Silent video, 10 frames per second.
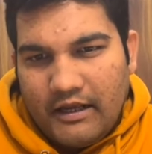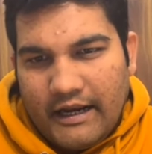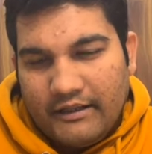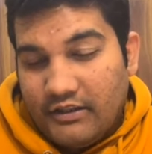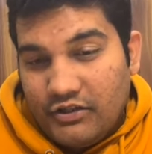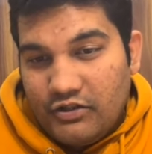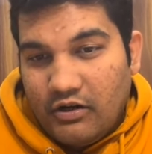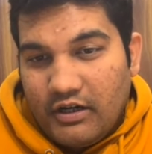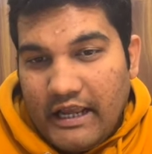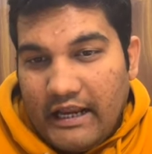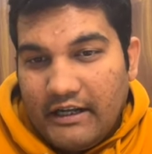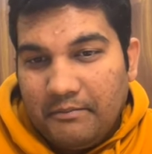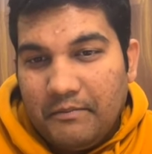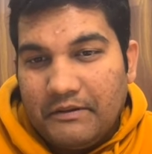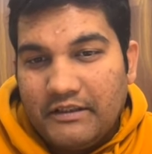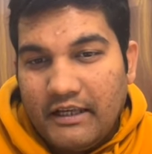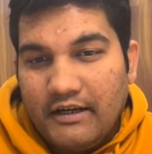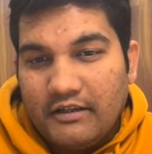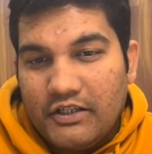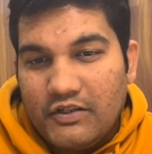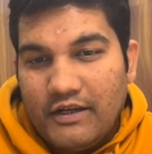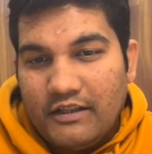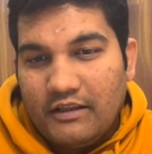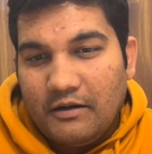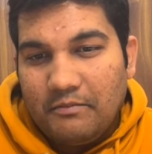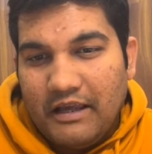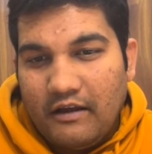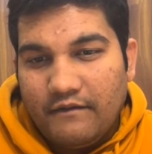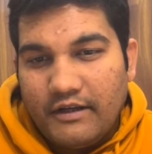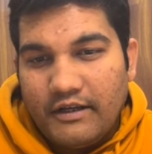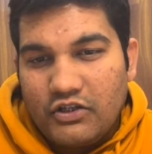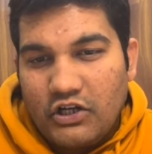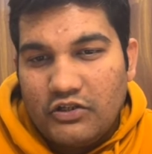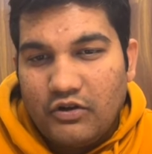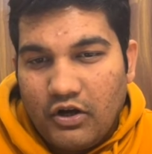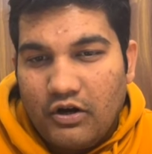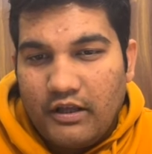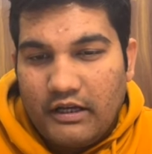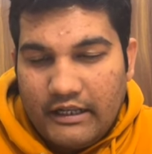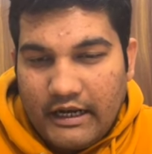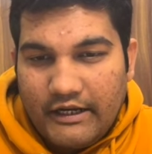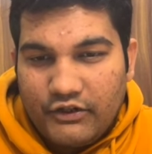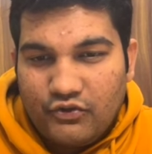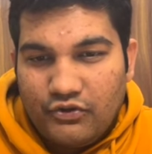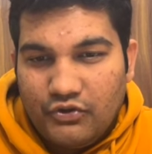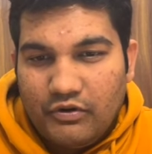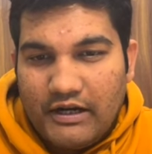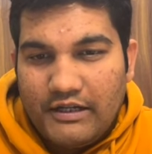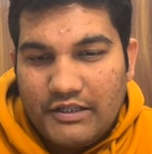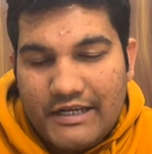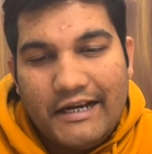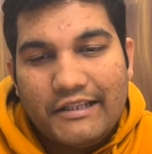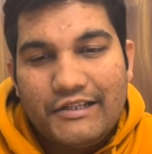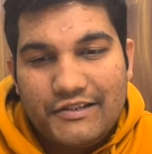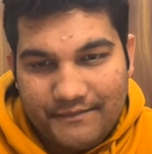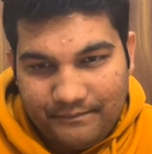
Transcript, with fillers: right this is not reality people think it this way and their behavior is also accordingly right so you understand this